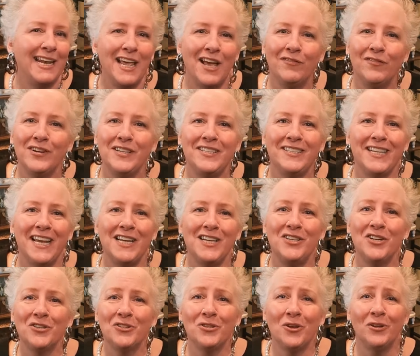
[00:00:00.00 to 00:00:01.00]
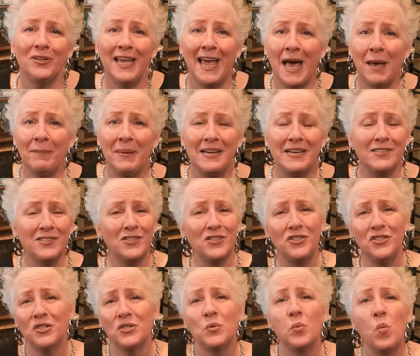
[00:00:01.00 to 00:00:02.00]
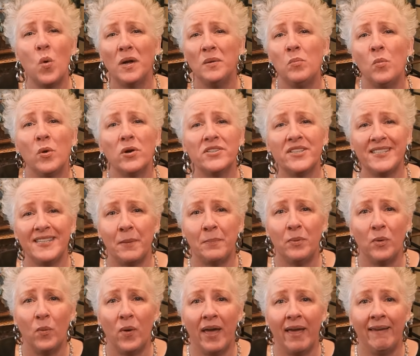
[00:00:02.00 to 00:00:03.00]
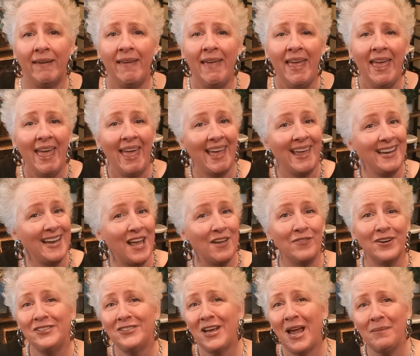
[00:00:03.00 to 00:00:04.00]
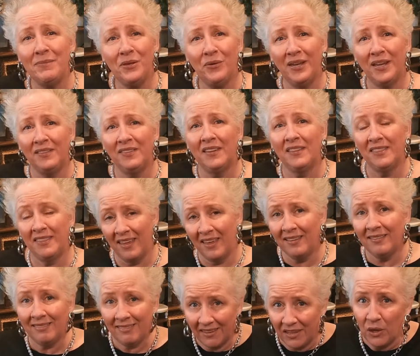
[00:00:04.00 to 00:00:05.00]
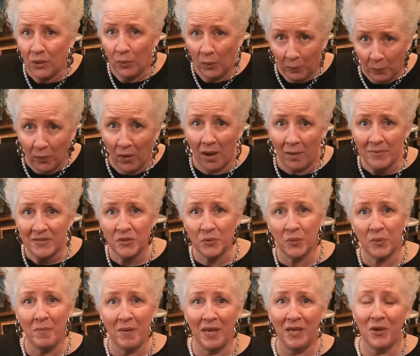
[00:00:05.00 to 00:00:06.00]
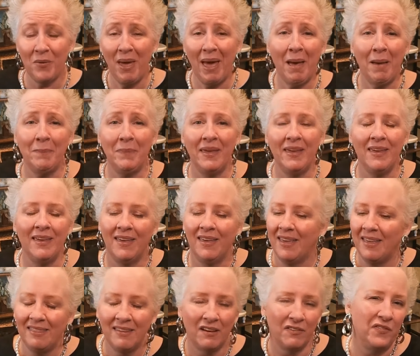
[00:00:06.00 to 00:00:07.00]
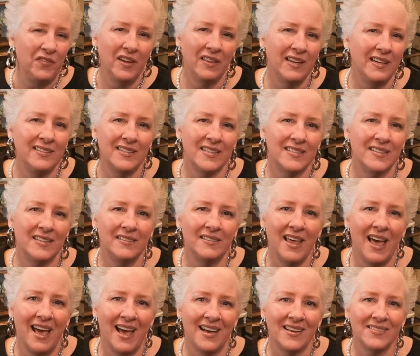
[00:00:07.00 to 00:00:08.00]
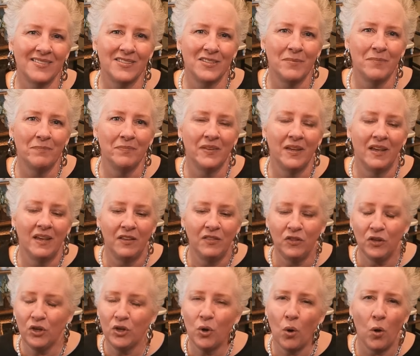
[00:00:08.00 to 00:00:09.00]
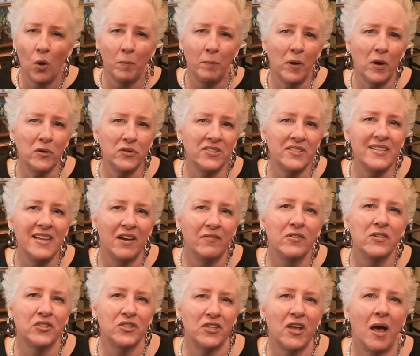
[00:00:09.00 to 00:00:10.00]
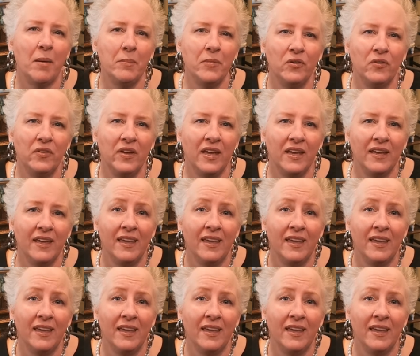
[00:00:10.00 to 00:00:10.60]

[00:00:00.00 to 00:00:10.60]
every stage, you're told happiness is just one more step away. And every time you get the thing that you were promised would make you happy, that feeling doesn't last. The goalposts never stop moving.